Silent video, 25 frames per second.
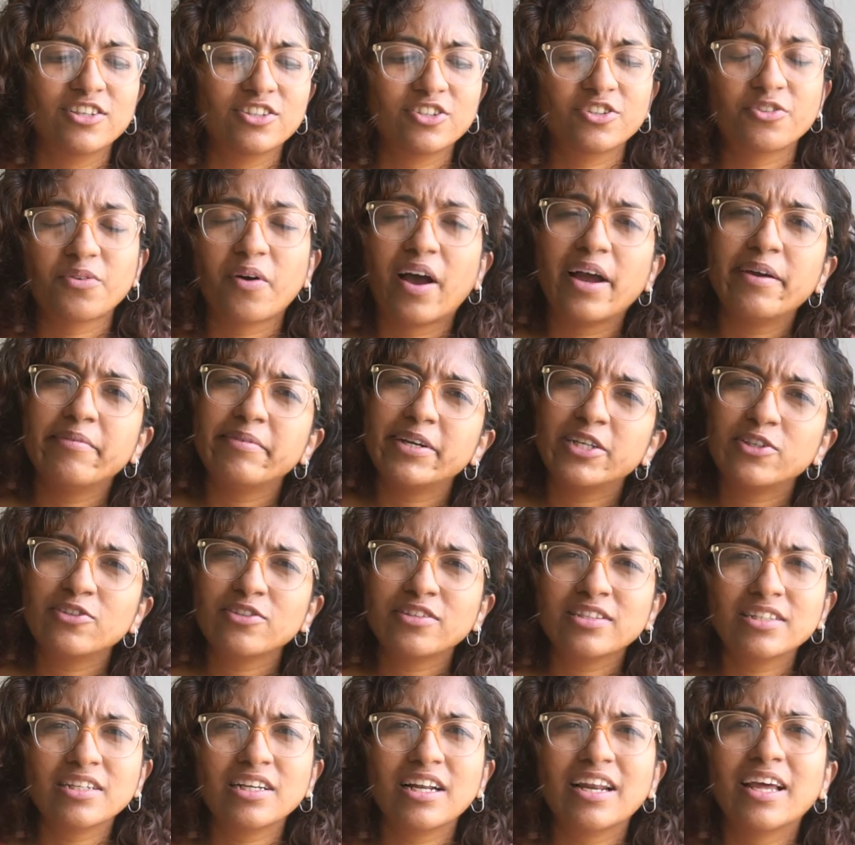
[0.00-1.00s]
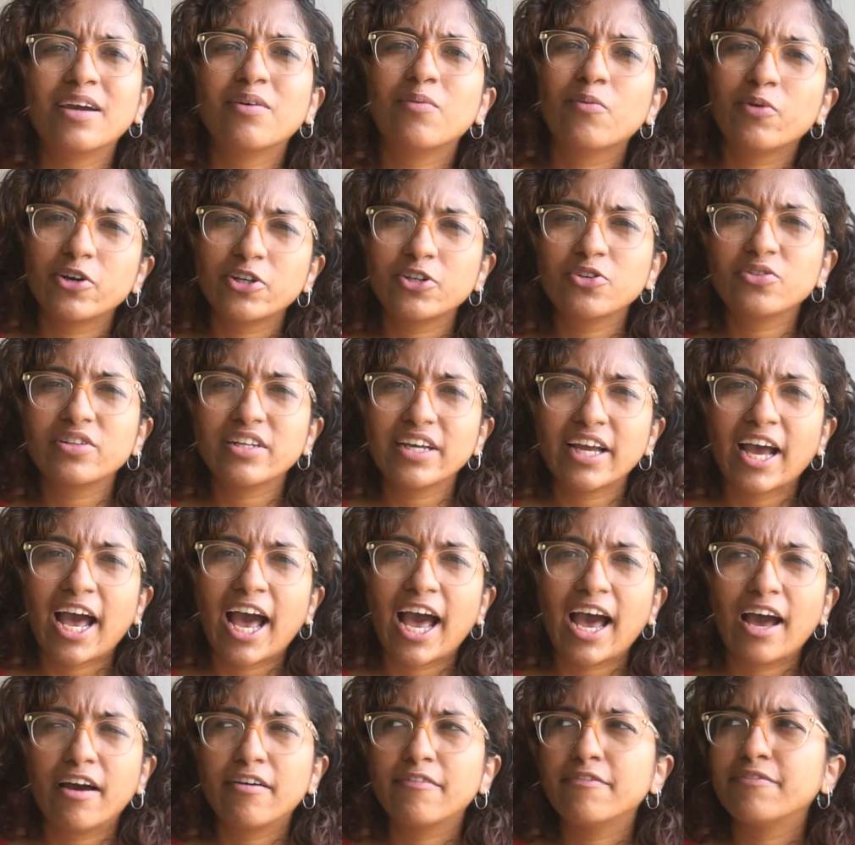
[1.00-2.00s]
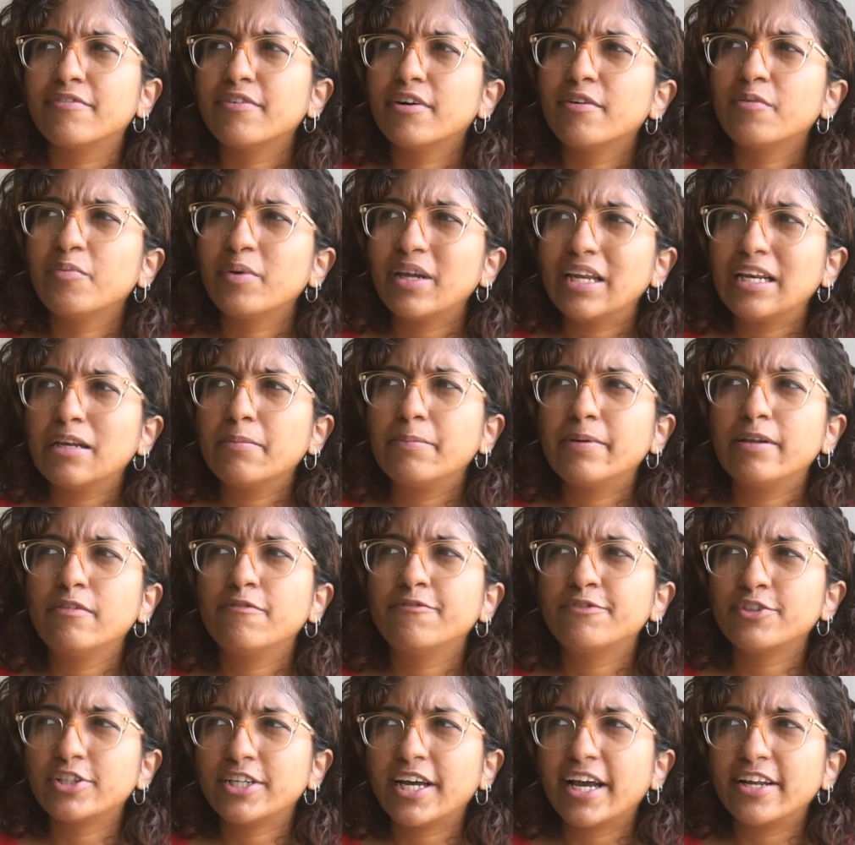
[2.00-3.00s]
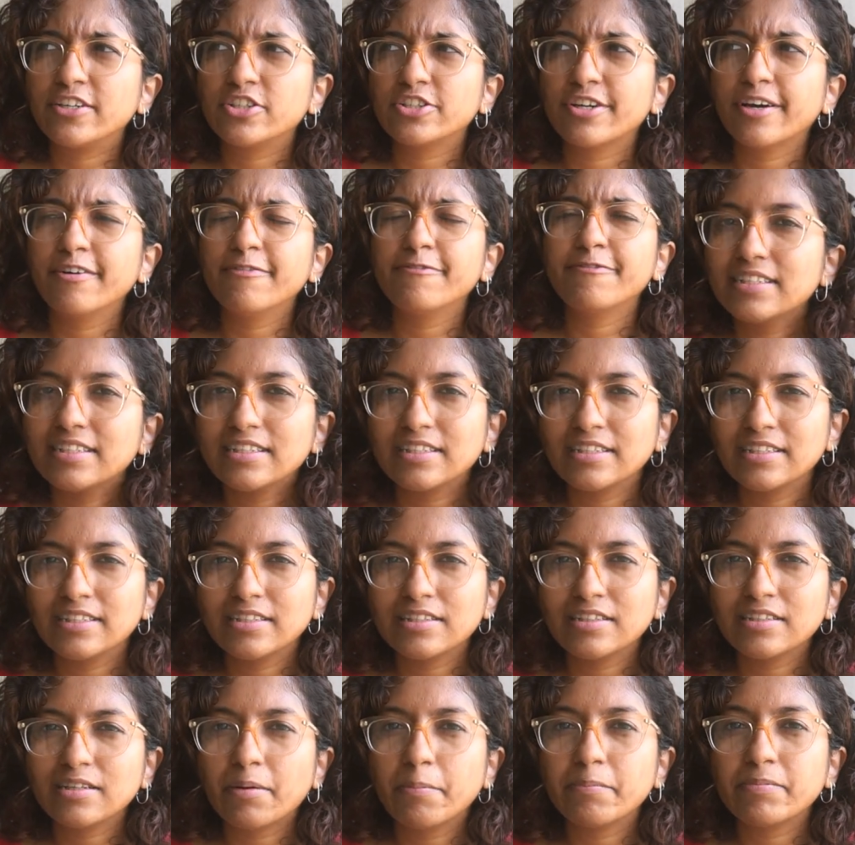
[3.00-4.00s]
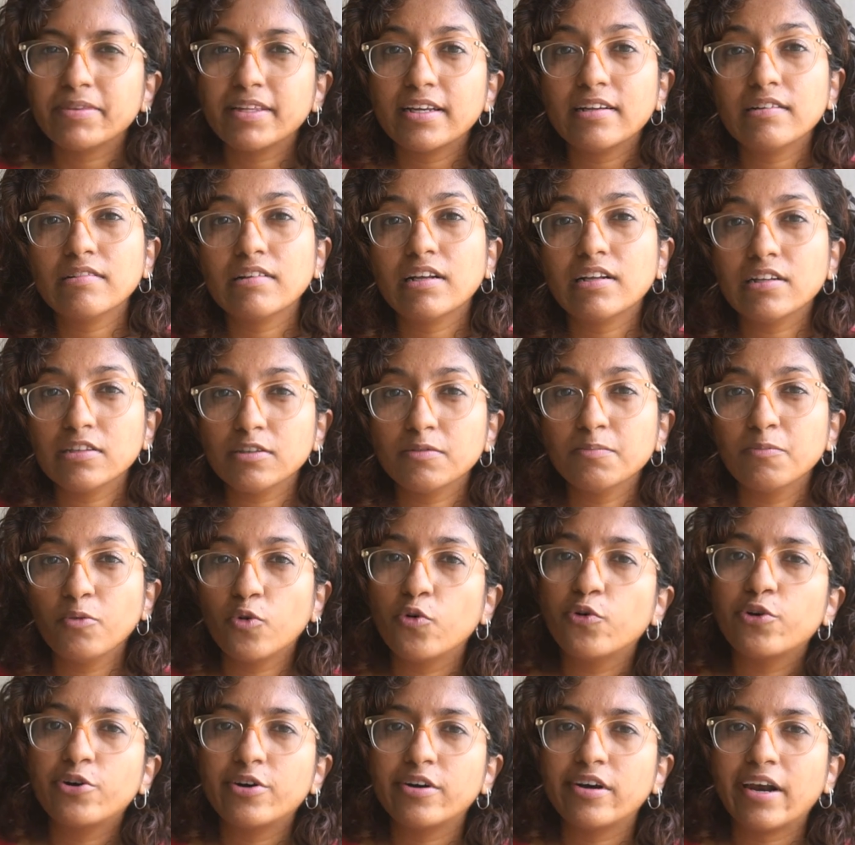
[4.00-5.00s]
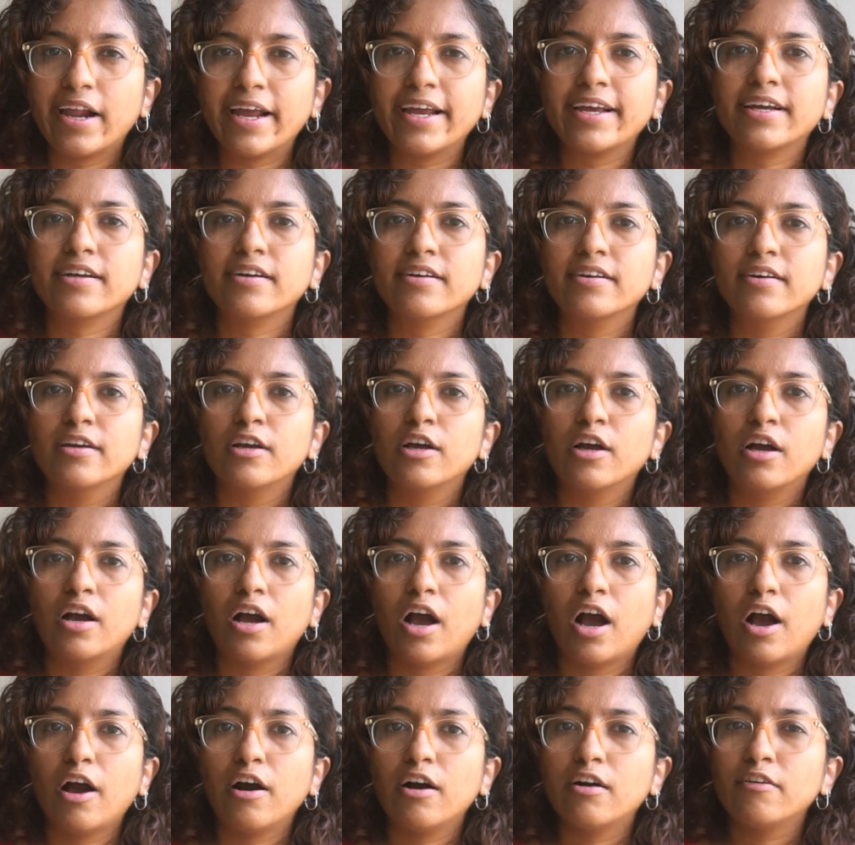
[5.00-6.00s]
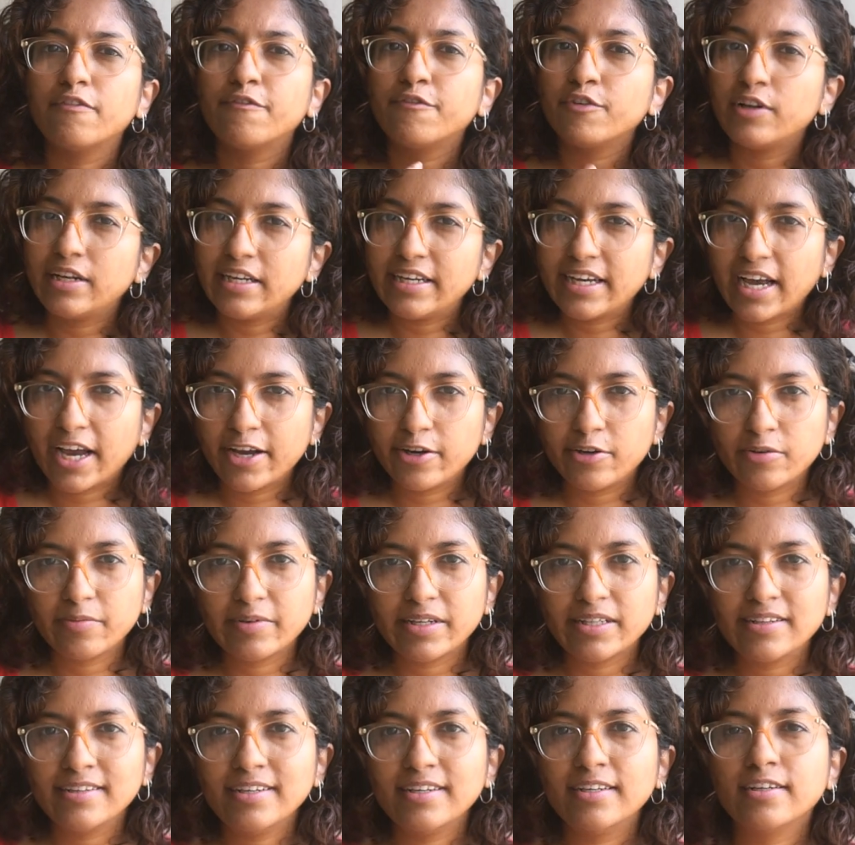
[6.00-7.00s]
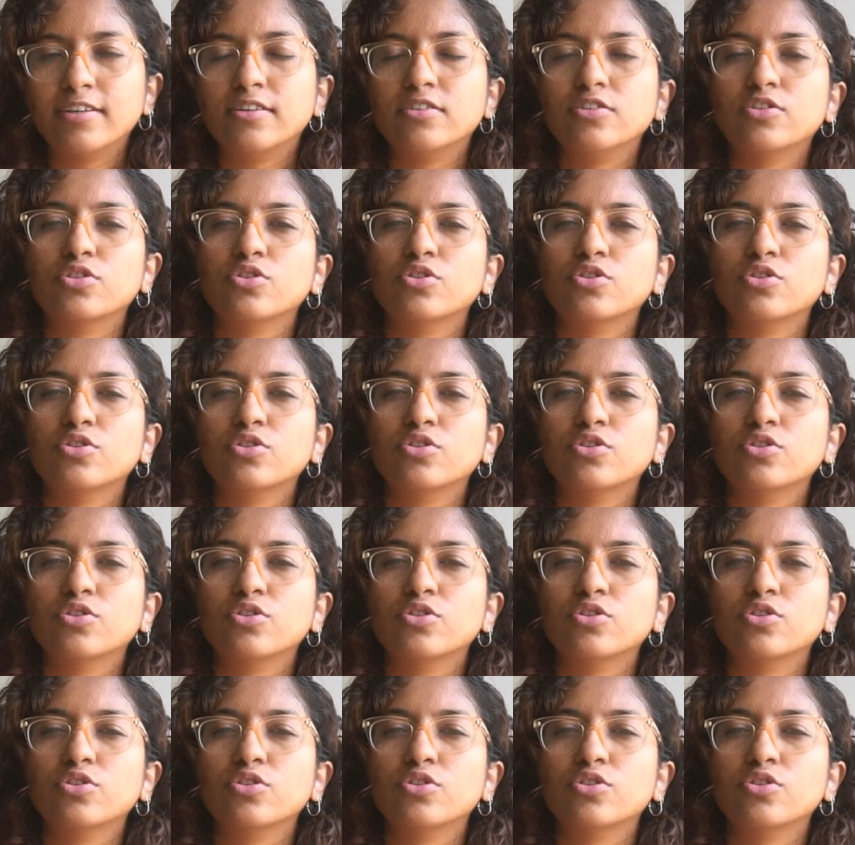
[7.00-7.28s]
So I went to see what do they have available for dandruff. This is something that's more fully Ayurvedic.